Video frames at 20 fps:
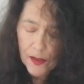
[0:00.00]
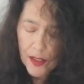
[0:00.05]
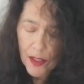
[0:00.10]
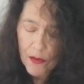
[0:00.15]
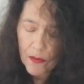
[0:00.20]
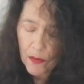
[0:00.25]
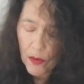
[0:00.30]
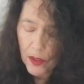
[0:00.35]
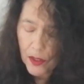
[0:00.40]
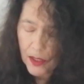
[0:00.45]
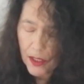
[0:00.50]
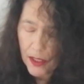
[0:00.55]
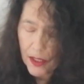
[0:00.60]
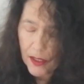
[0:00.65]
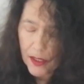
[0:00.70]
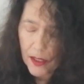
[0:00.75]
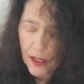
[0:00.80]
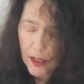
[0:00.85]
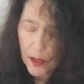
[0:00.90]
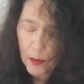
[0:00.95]
So what
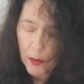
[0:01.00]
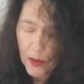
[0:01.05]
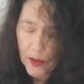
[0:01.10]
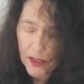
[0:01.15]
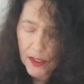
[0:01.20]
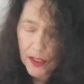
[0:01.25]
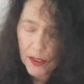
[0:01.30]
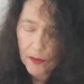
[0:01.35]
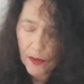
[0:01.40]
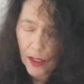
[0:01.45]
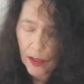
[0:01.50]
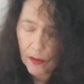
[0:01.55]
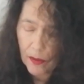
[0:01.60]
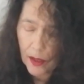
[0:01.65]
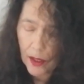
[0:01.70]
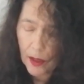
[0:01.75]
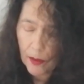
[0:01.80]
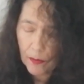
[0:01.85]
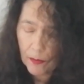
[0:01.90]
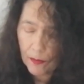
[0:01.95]
is the positive
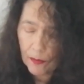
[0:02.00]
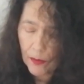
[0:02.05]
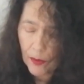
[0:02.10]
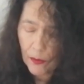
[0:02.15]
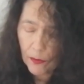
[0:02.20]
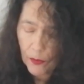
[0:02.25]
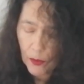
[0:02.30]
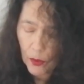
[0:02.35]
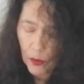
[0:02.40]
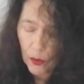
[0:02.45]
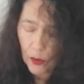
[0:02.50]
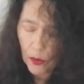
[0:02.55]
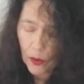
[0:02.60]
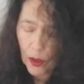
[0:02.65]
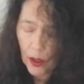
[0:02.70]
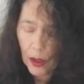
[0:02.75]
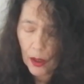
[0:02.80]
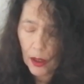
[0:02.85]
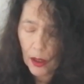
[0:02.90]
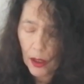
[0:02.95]
outcome for
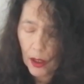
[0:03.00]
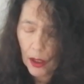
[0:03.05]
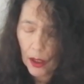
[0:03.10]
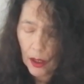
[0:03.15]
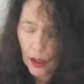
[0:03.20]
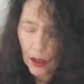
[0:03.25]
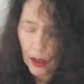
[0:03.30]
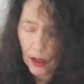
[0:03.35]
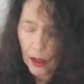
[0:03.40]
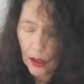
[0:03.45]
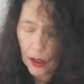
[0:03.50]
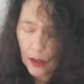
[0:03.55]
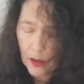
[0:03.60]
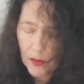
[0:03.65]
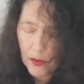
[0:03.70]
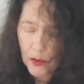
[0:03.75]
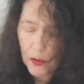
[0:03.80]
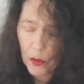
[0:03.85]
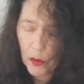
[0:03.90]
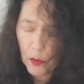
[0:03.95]

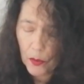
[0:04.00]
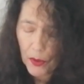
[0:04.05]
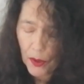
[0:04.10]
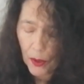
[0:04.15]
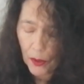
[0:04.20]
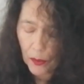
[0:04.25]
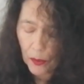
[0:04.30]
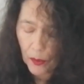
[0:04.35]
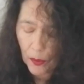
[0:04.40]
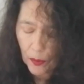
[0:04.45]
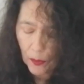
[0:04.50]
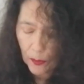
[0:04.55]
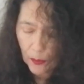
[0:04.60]
Scorpio?